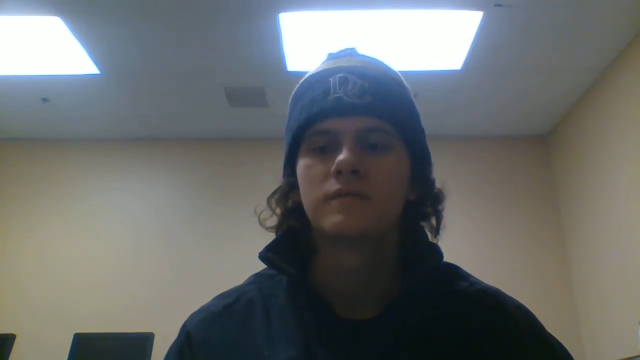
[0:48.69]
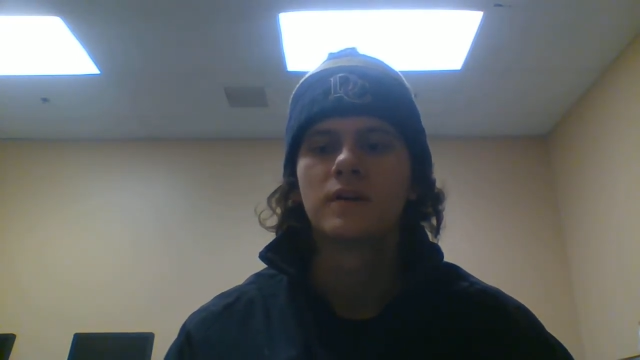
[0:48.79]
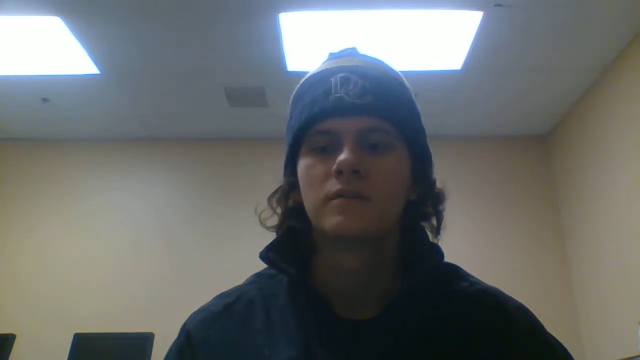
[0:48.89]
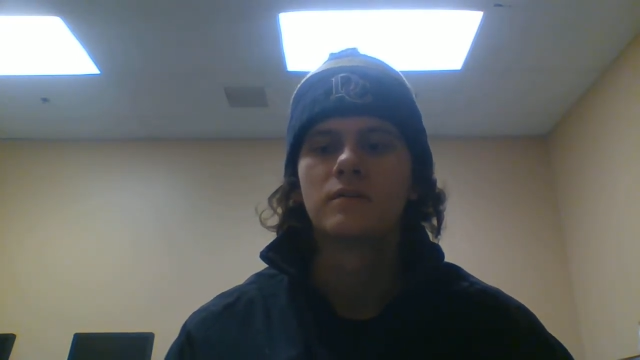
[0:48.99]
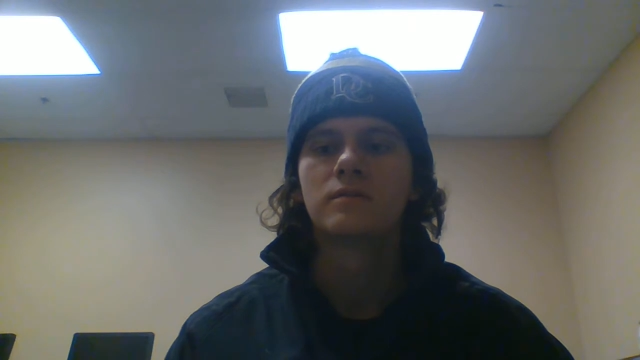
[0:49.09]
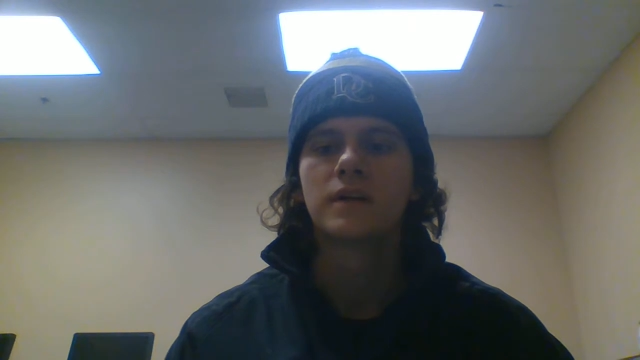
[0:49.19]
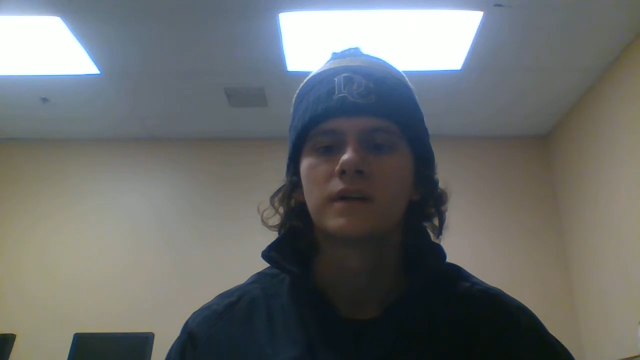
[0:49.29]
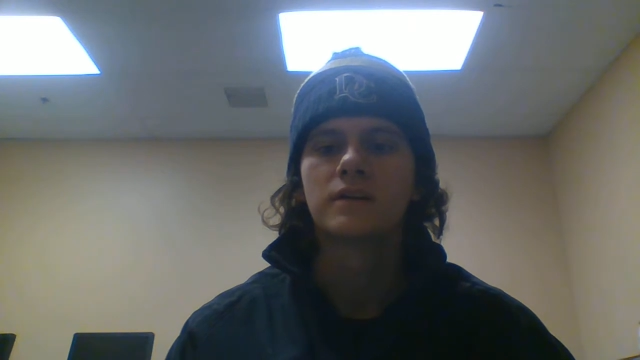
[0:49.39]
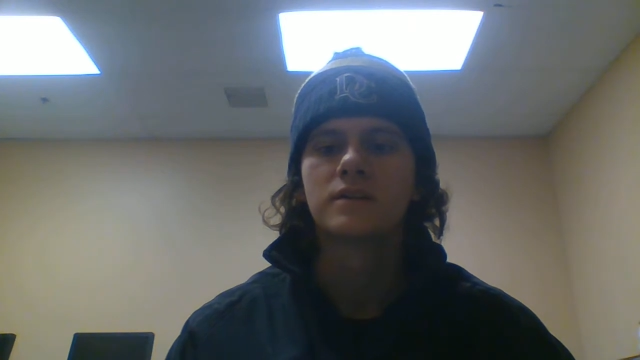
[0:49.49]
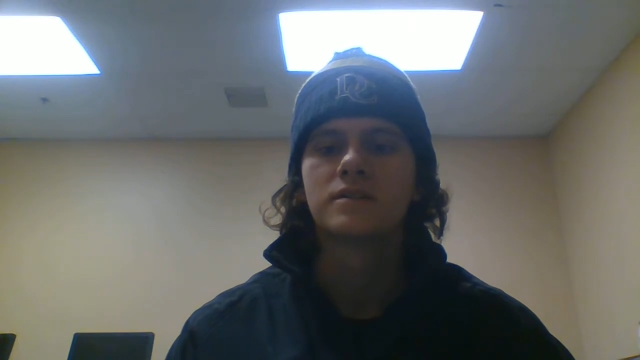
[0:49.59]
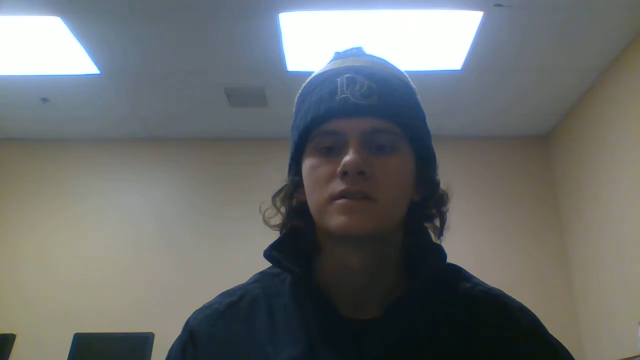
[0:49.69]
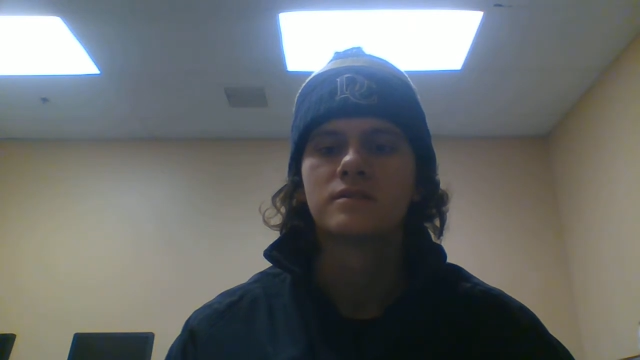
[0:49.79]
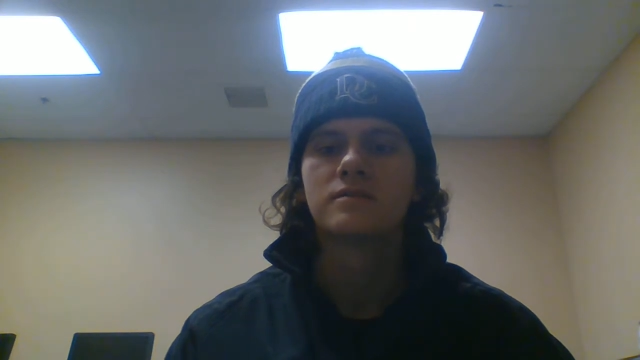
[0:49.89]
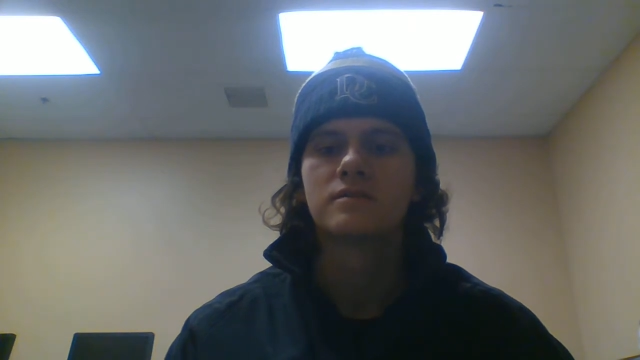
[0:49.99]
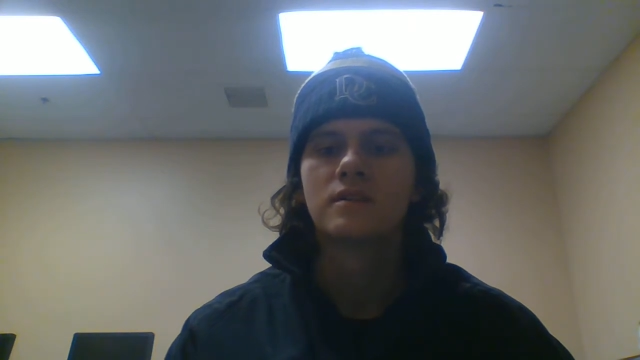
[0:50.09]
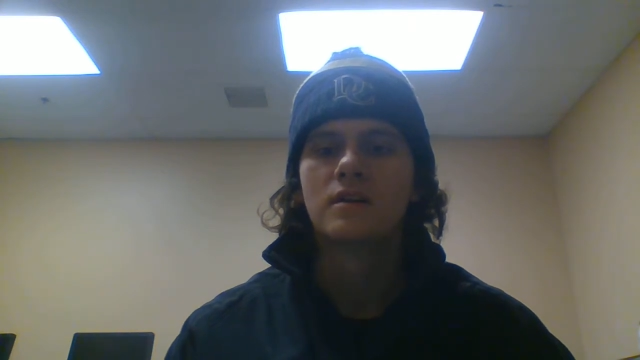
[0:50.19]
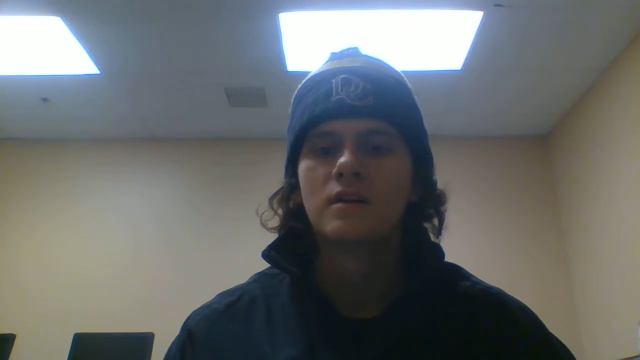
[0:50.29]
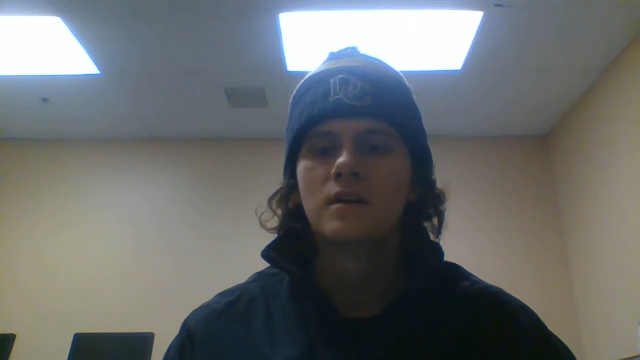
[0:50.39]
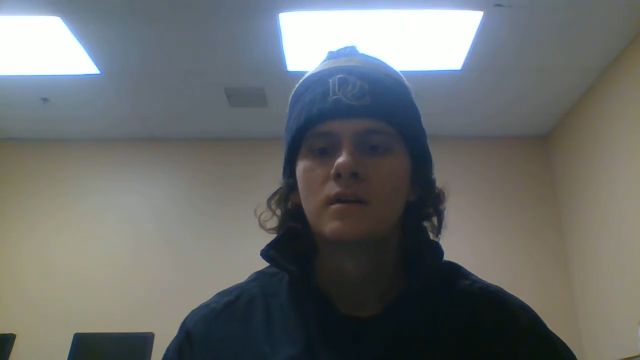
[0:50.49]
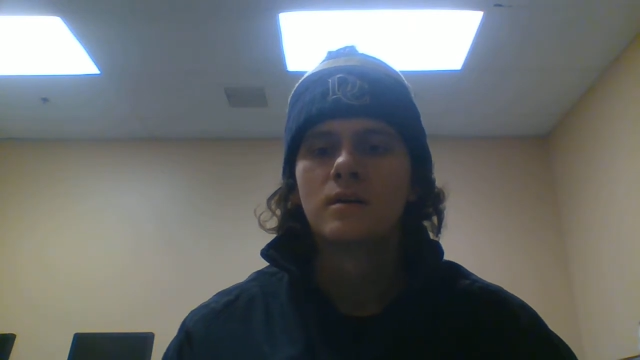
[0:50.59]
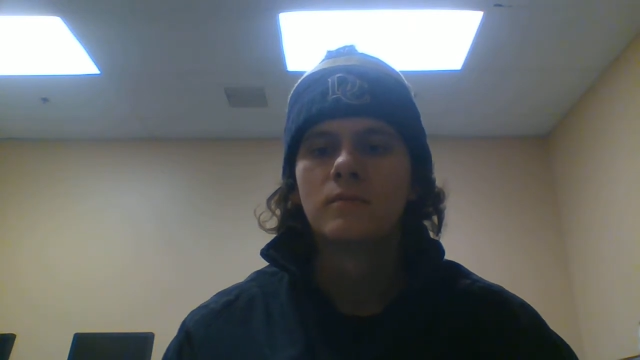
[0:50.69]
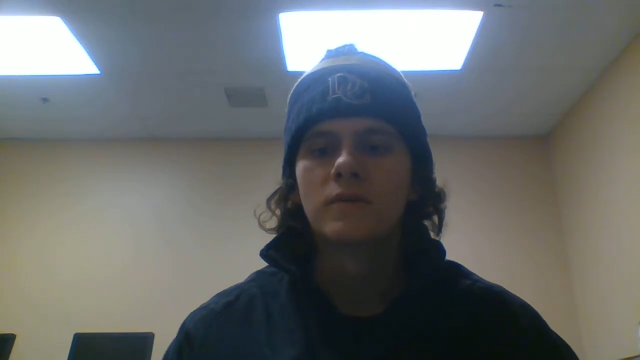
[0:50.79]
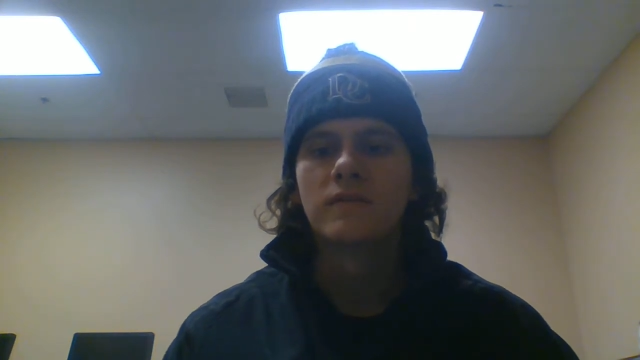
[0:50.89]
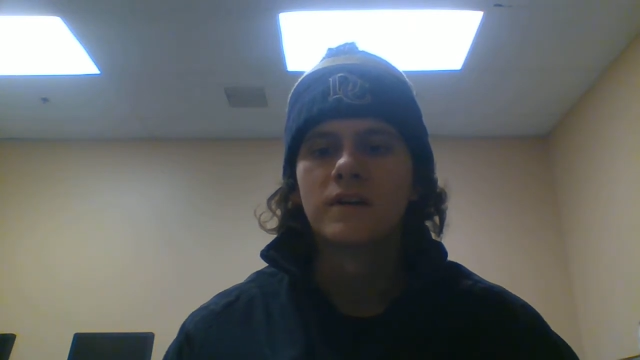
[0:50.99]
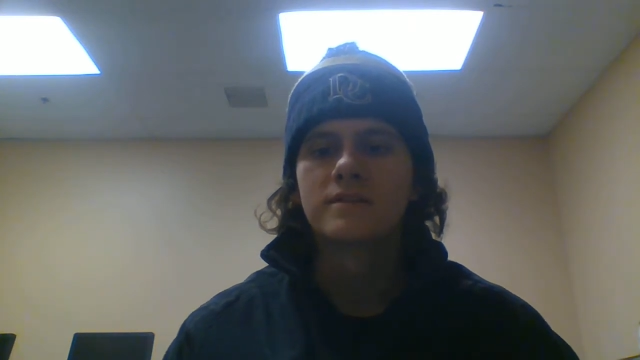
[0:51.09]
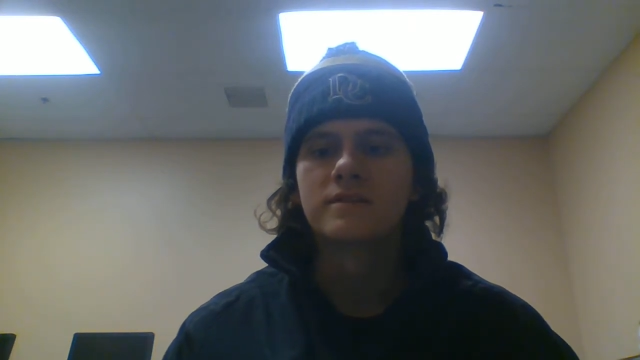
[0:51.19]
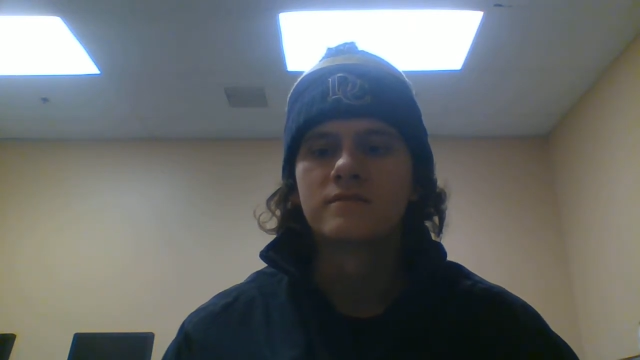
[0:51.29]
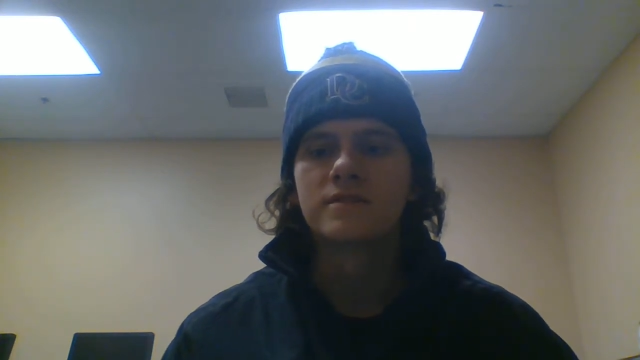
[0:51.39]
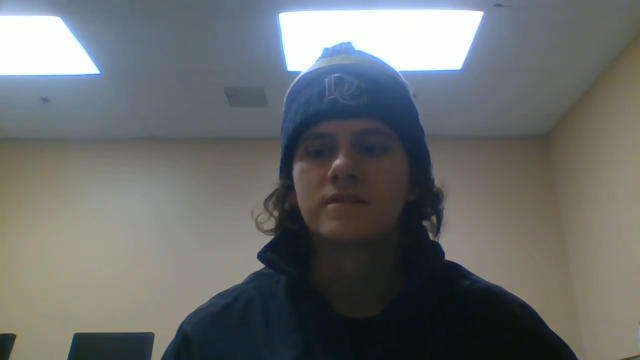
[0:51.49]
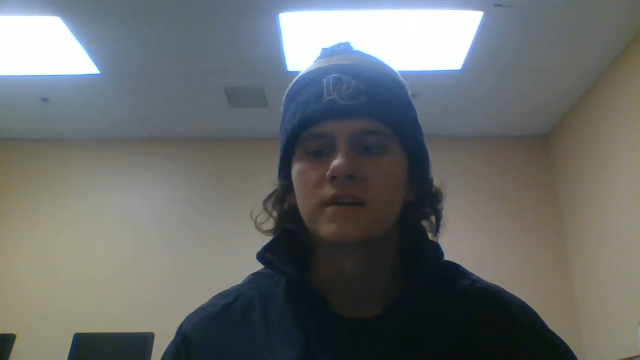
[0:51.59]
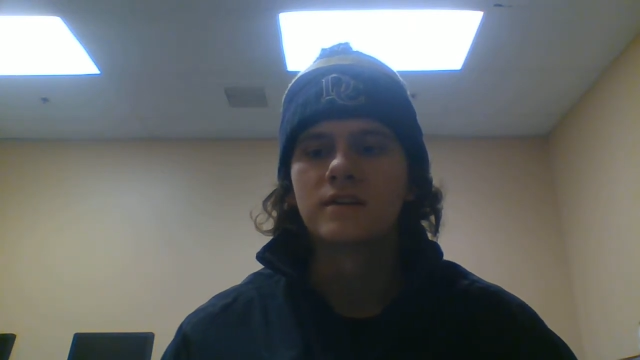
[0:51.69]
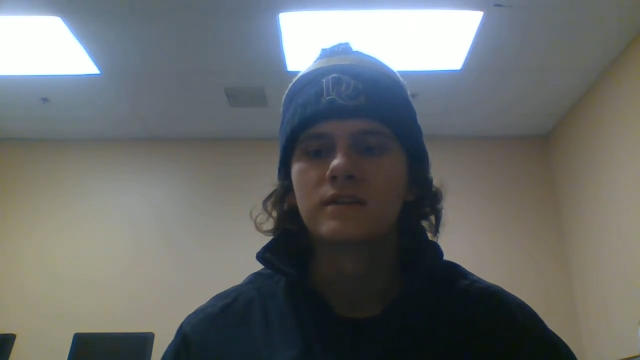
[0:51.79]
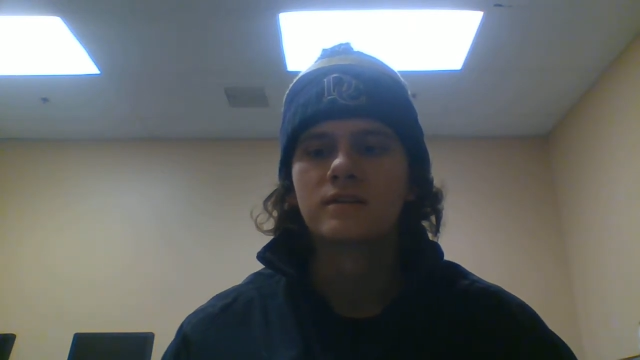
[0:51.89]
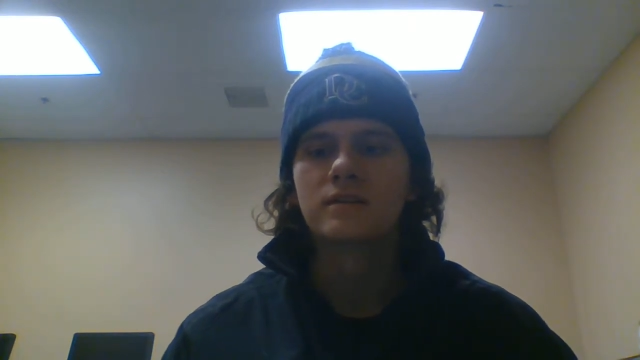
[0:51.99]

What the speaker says: federal regulation is pervasive, state